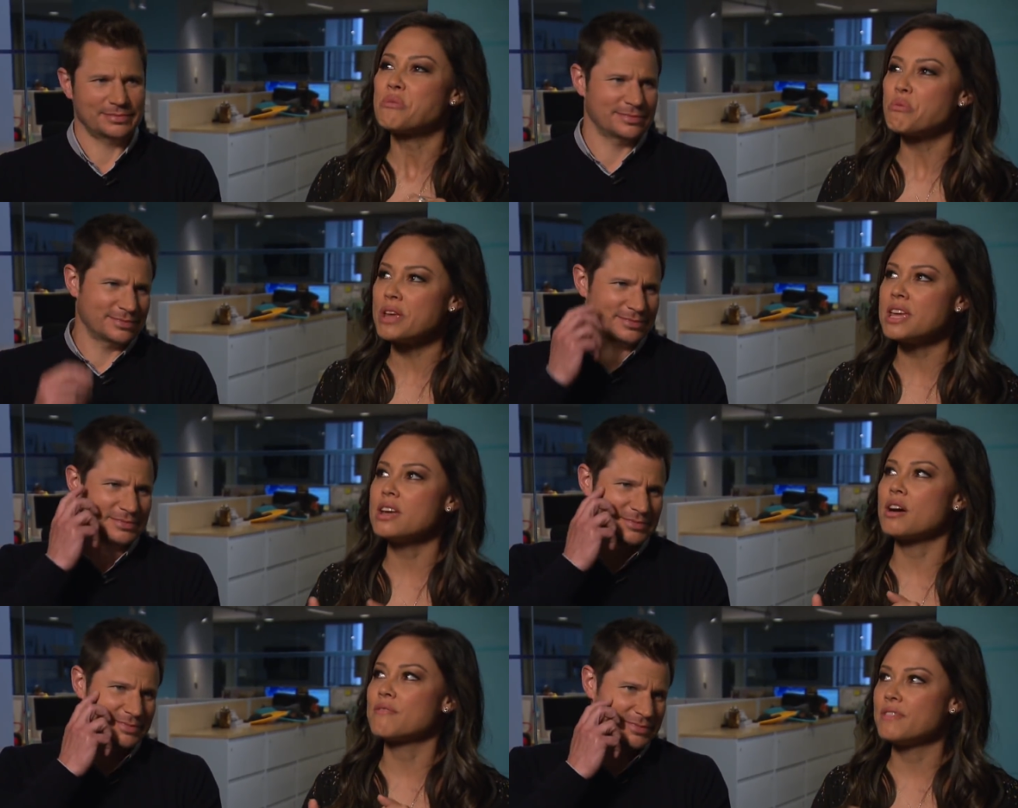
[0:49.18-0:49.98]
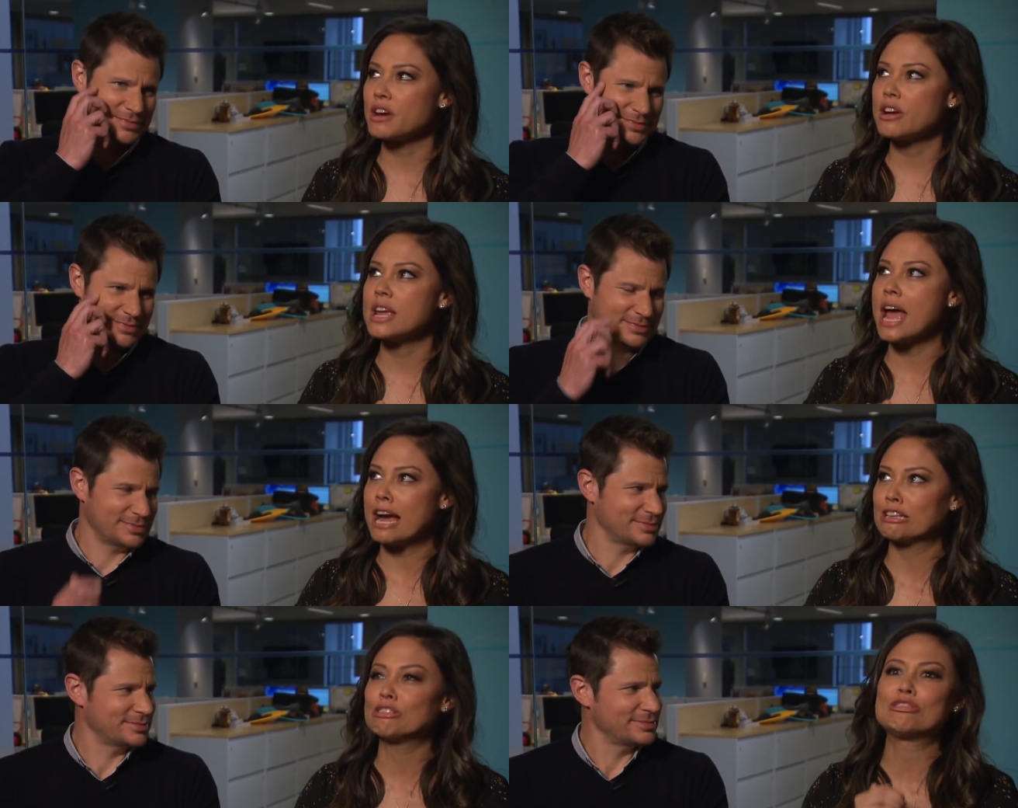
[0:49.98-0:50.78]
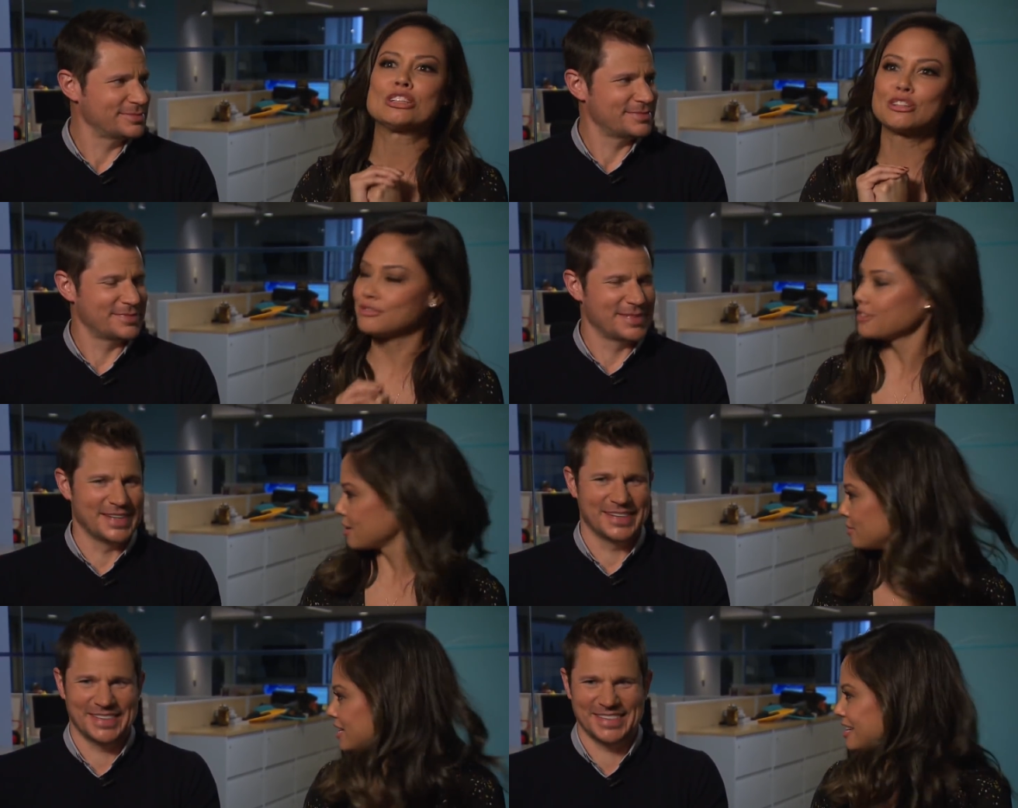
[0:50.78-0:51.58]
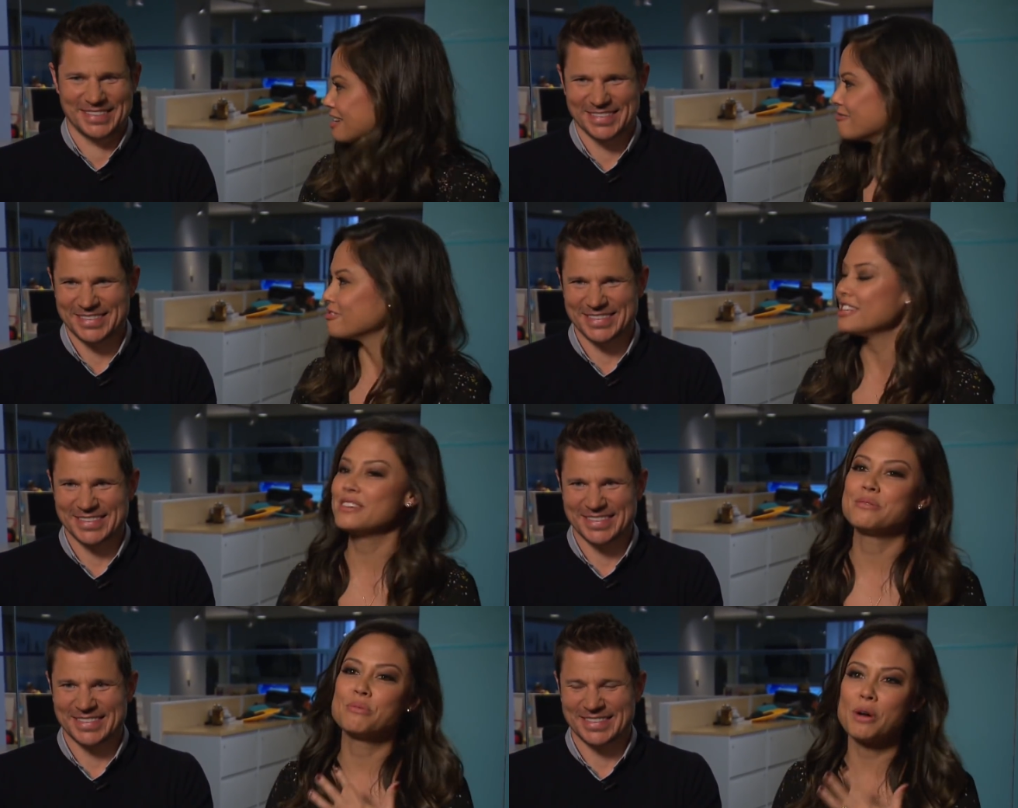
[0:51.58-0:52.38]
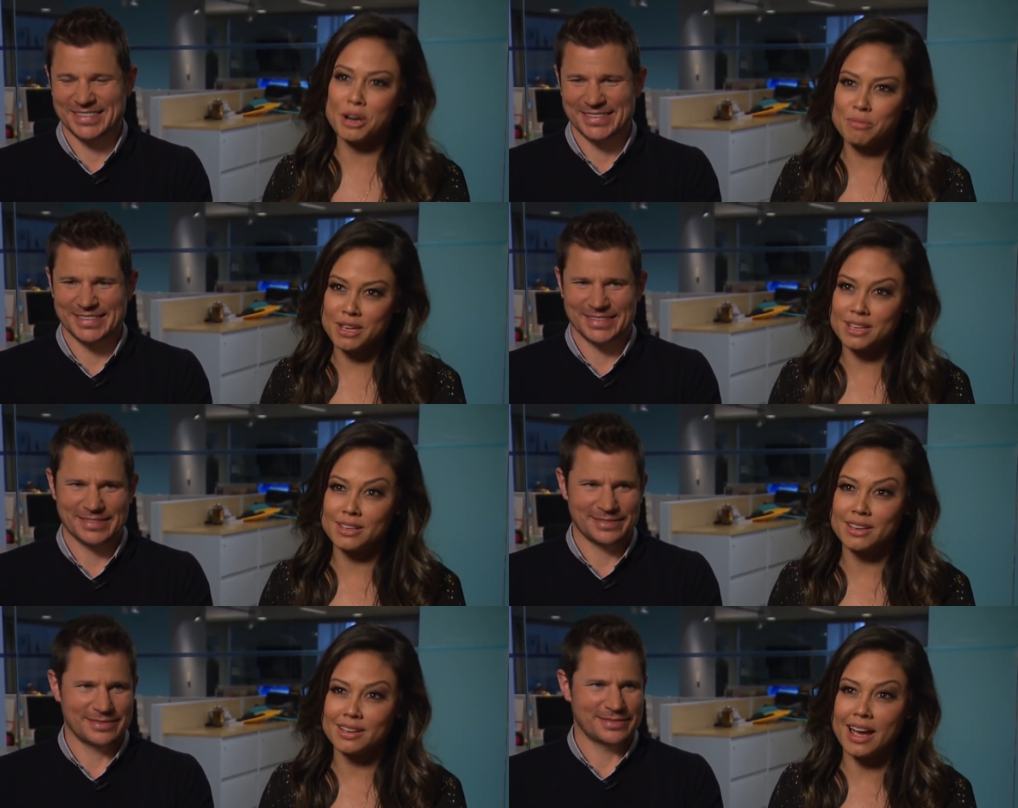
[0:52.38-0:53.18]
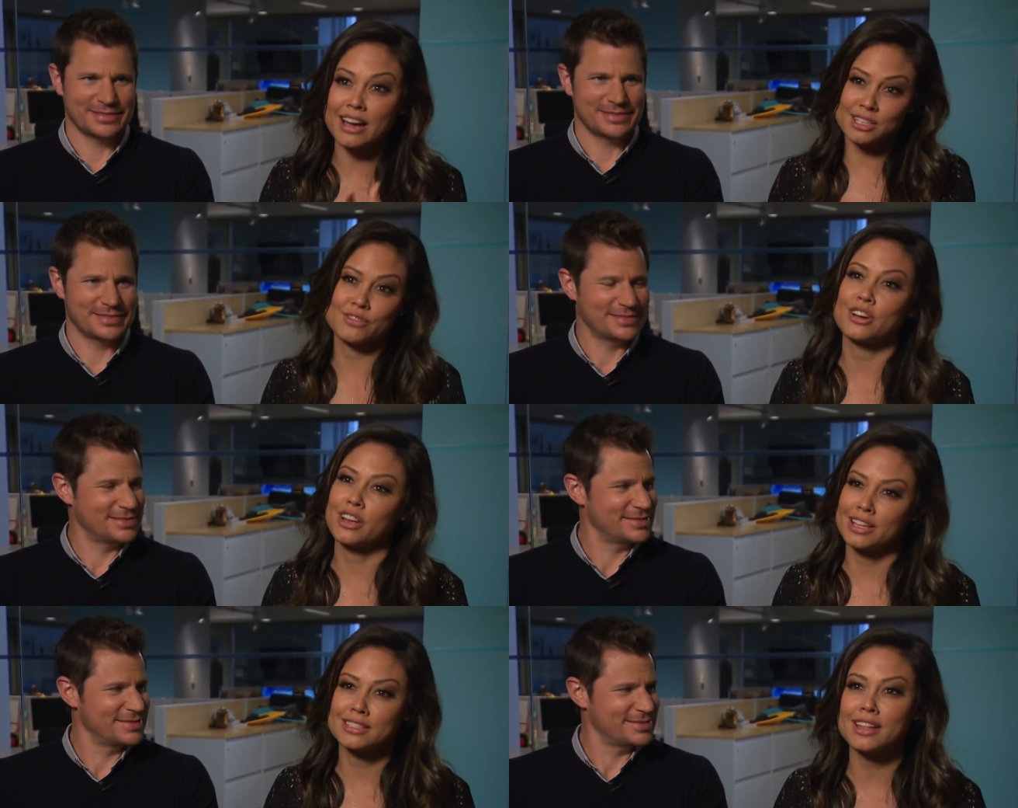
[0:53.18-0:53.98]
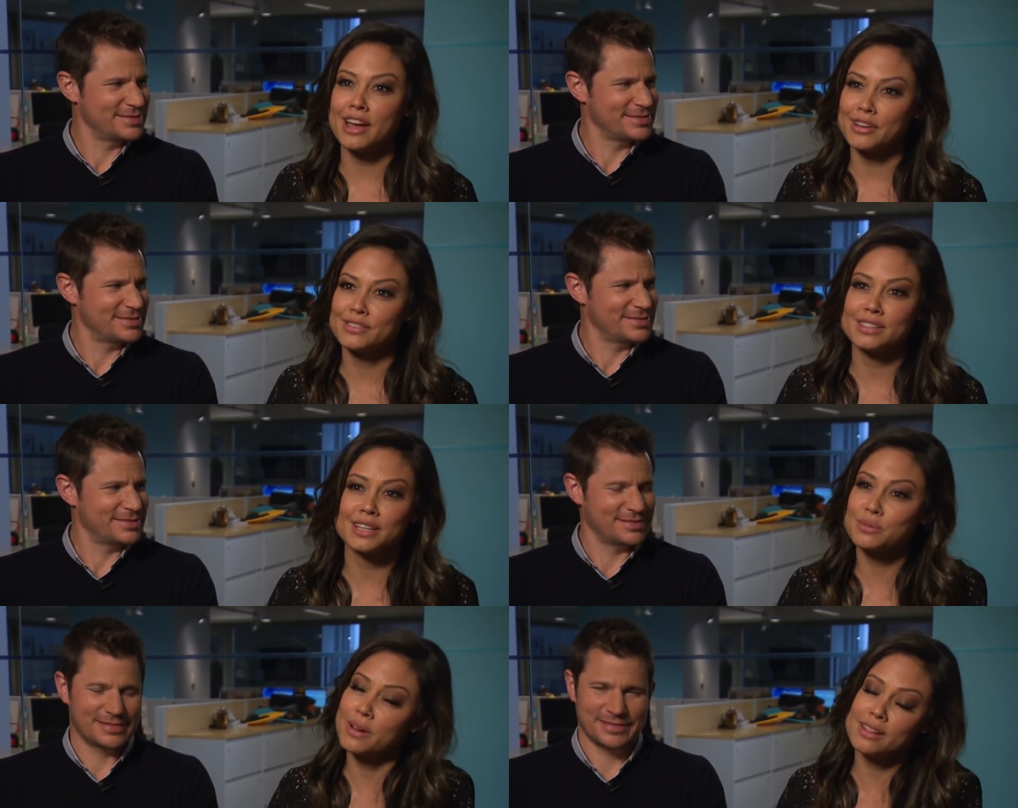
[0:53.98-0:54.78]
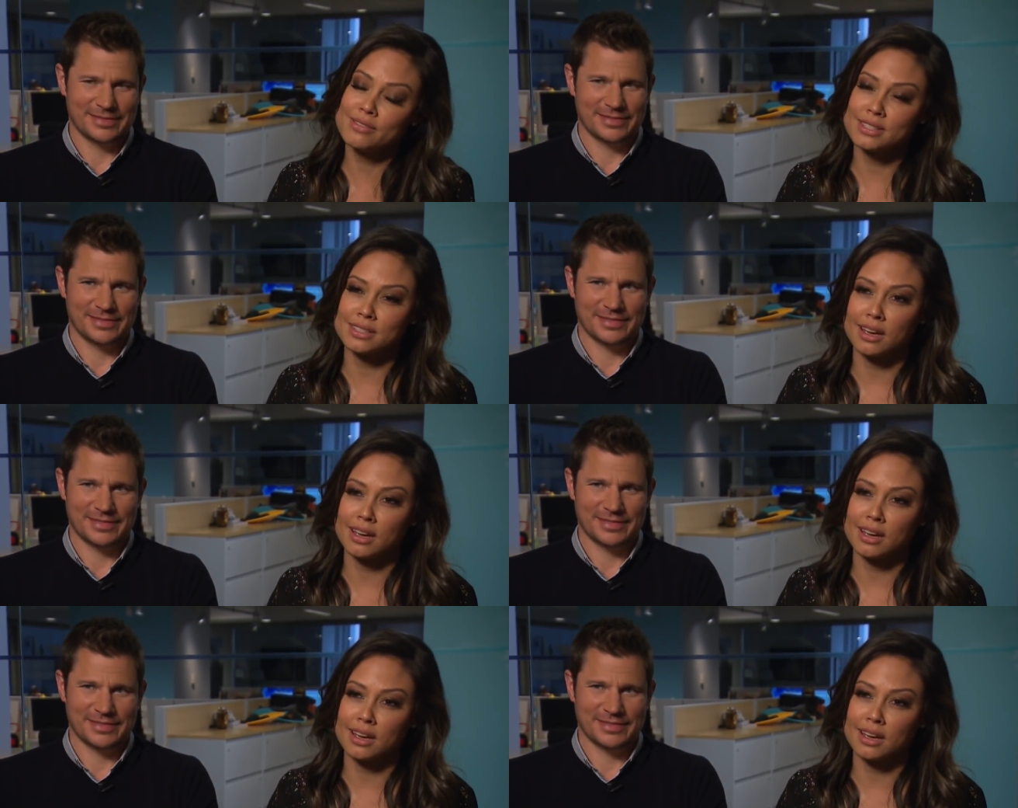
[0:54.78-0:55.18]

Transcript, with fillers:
Speaker 1: we are very active in our family, and we want to be active in our kids' lives, and that's why I love this